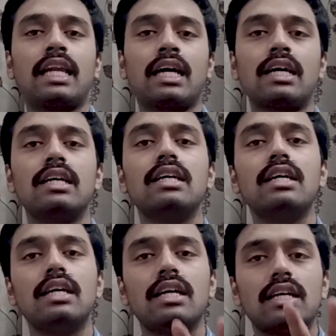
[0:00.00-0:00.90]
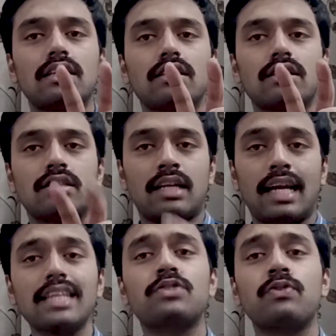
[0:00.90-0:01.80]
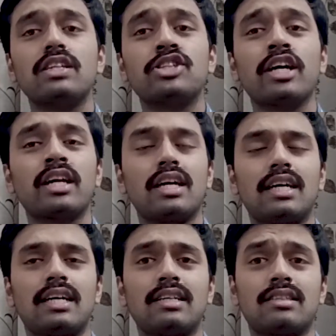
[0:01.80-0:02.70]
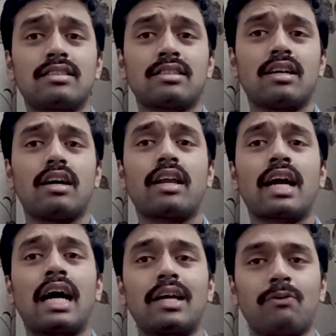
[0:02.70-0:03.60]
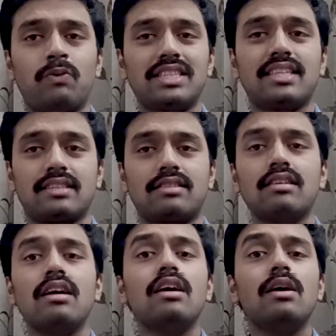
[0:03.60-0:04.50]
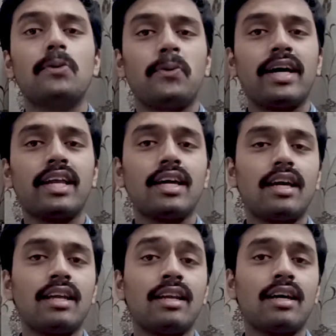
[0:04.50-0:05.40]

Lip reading: the next feature is regarding widgets, wherein